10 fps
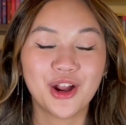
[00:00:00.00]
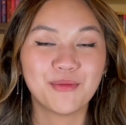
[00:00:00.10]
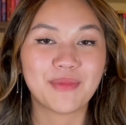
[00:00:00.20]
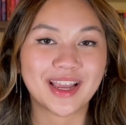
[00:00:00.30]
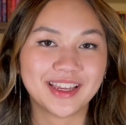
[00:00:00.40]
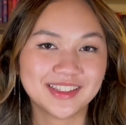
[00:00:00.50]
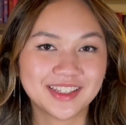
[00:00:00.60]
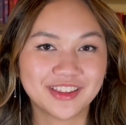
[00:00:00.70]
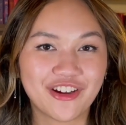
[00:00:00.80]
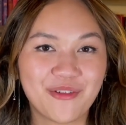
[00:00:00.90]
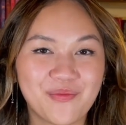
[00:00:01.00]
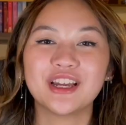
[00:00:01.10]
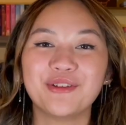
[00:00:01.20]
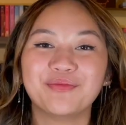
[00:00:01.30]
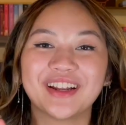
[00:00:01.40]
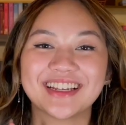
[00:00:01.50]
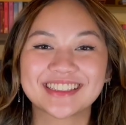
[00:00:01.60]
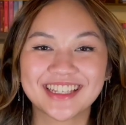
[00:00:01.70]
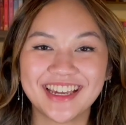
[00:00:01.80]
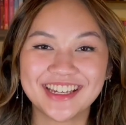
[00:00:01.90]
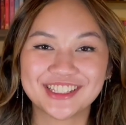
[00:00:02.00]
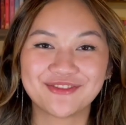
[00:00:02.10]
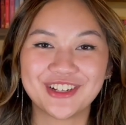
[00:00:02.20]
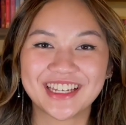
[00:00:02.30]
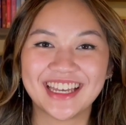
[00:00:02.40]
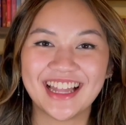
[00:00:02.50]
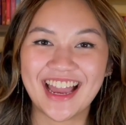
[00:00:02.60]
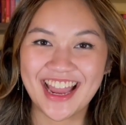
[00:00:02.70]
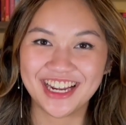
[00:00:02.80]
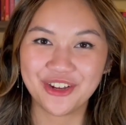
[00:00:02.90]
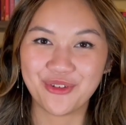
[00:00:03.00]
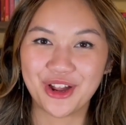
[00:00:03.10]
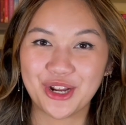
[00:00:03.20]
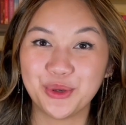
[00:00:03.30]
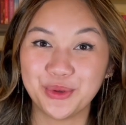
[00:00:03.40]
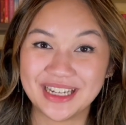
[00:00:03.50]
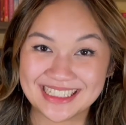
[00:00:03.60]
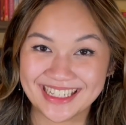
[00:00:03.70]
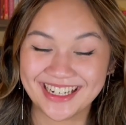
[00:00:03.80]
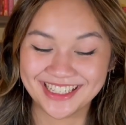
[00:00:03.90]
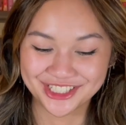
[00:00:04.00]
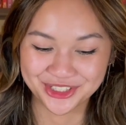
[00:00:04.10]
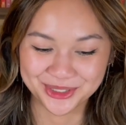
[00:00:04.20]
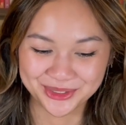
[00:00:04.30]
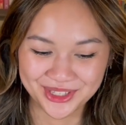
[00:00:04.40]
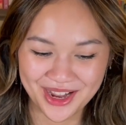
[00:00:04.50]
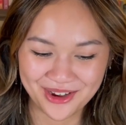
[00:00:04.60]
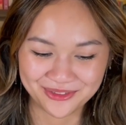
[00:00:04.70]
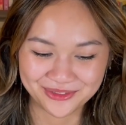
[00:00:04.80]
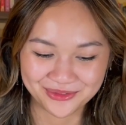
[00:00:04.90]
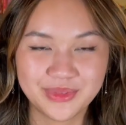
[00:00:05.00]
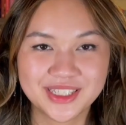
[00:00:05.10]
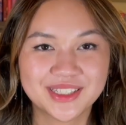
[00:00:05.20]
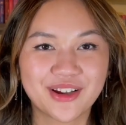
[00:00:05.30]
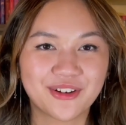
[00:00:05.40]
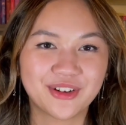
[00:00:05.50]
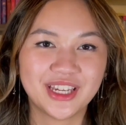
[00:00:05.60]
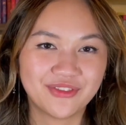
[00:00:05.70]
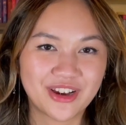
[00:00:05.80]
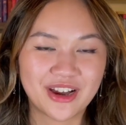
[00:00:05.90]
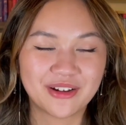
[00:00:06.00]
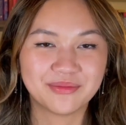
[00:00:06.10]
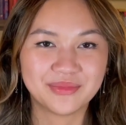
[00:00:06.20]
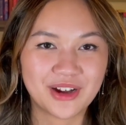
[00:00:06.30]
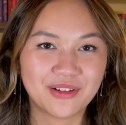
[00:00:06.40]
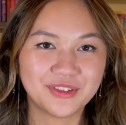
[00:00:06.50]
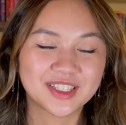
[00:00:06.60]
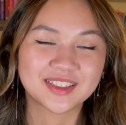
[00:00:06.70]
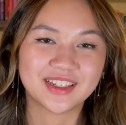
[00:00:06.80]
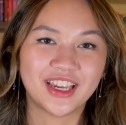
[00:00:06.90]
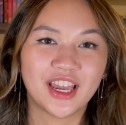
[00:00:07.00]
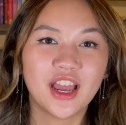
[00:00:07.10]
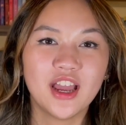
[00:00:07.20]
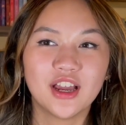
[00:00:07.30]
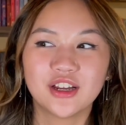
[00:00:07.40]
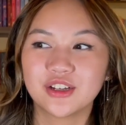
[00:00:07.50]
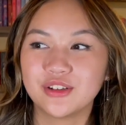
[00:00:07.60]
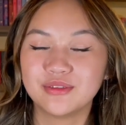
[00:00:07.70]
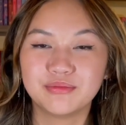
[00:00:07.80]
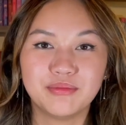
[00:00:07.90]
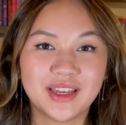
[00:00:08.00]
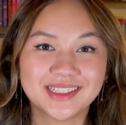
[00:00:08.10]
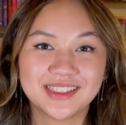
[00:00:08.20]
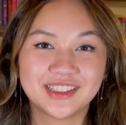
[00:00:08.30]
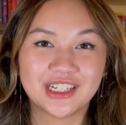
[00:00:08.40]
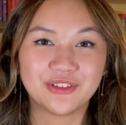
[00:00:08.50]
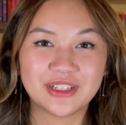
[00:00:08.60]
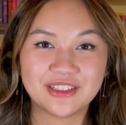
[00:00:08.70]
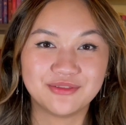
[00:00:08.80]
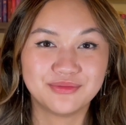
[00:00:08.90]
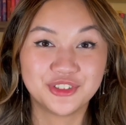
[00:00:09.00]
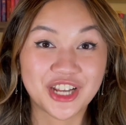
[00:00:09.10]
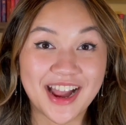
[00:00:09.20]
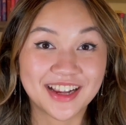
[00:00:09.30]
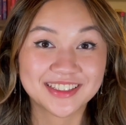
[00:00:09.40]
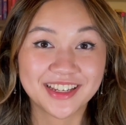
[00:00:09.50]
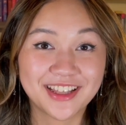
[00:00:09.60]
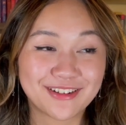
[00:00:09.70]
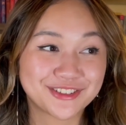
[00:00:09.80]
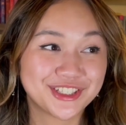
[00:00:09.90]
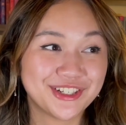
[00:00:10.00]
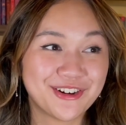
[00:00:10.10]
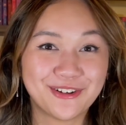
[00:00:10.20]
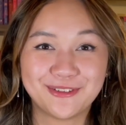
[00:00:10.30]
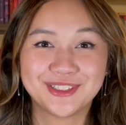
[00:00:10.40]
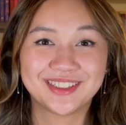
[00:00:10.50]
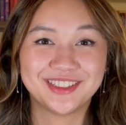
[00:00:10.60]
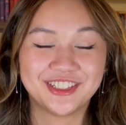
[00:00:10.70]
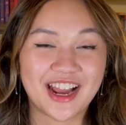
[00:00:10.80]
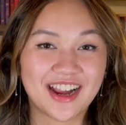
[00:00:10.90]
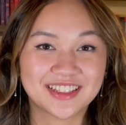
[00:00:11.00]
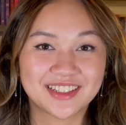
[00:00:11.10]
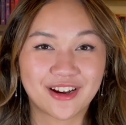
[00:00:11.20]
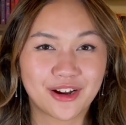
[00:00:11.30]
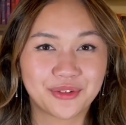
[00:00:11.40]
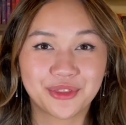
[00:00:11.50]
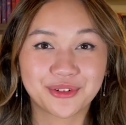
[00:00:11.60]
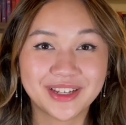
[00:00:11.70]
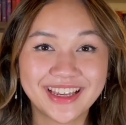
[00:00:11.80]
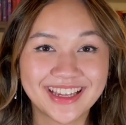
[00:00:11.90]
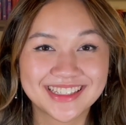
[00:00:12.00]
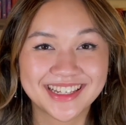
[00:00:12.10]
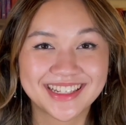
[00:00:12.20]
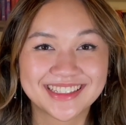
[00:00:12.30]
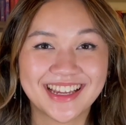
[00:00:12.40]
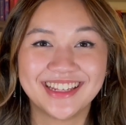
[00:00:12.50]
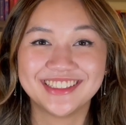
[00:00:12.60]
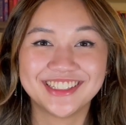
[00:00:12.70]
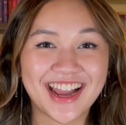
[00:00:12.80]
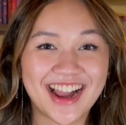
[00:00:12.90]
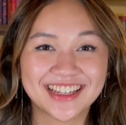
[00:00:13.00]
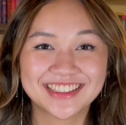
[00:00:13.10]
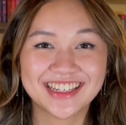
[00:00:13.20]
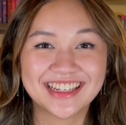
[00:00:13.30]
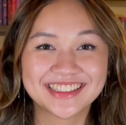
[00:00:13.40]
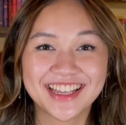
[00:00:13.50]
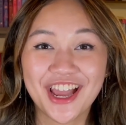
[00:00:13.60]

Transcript: by kissing them. But his kiss will kill anyone who isn't his true love. But so Eva obviously makes a deal with Jax, and now she owes Jax her 3 kisses, and Jax is